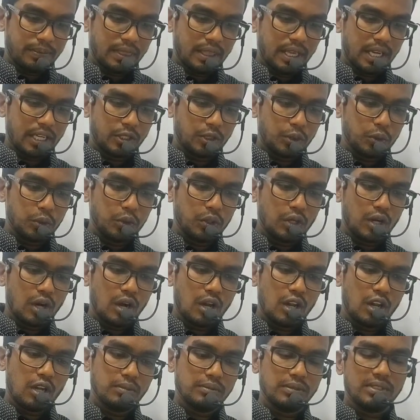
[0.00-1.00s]
There are two
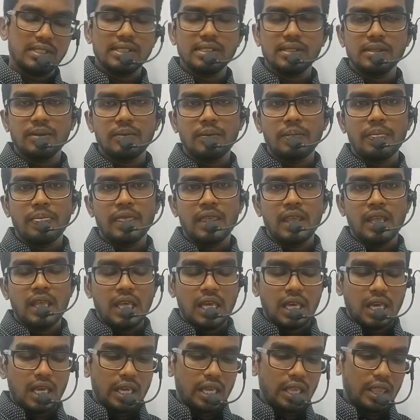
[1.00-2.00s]
columns.
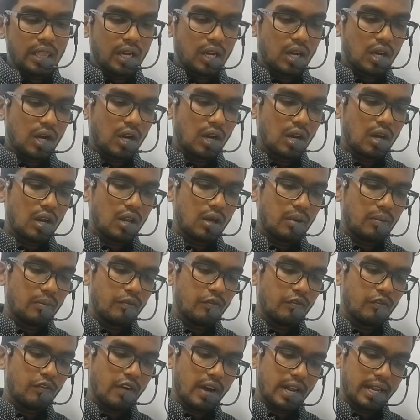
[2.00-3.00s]
In the
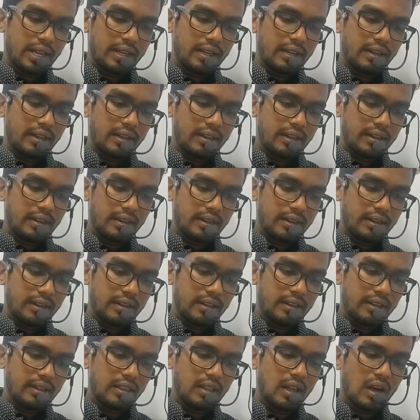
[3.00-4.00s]
column 1,
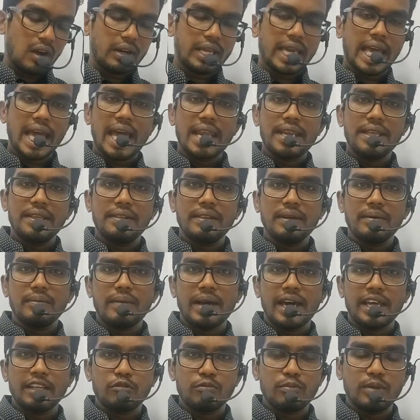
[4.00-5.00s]
the
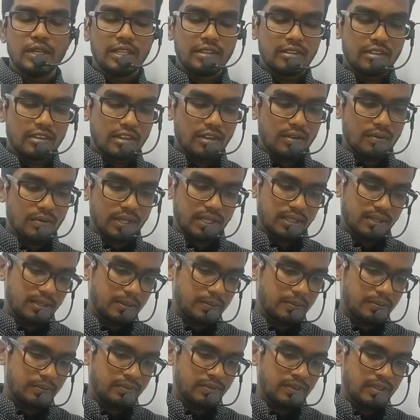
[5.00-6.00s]
organism has been
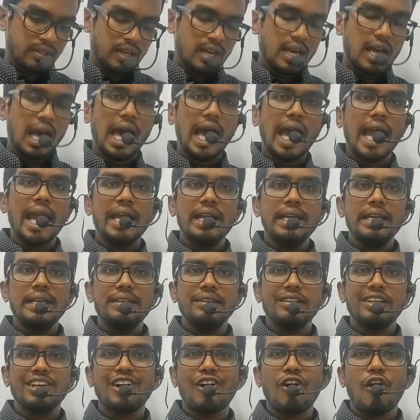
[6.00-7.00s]
given, and
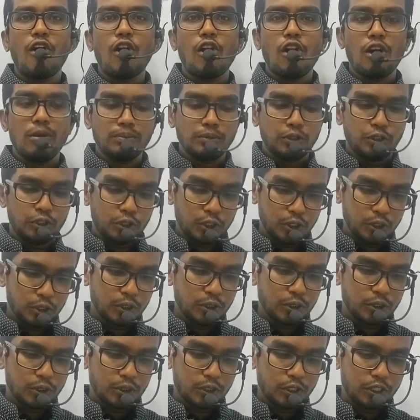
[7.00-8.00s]
in the column
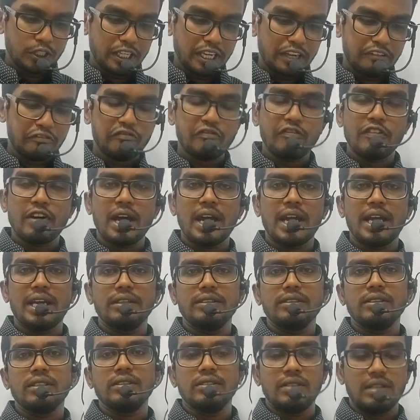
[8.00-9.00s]
2, you can
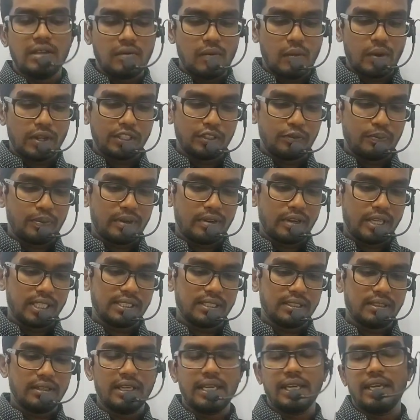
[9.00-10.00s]
find the
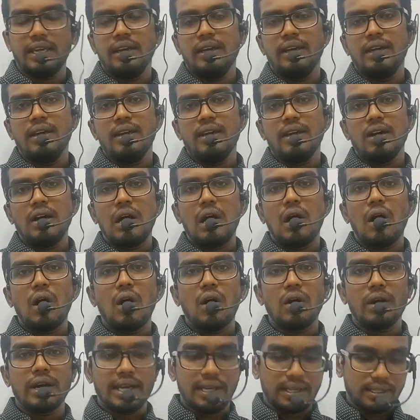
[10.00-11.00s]
respiratory
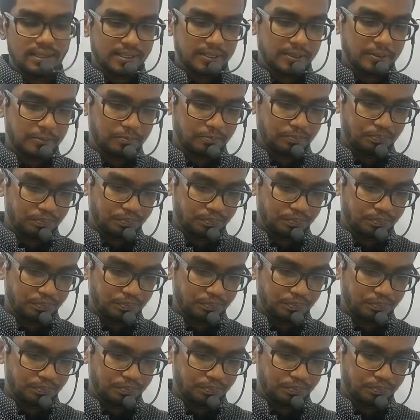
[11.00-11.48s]
organ.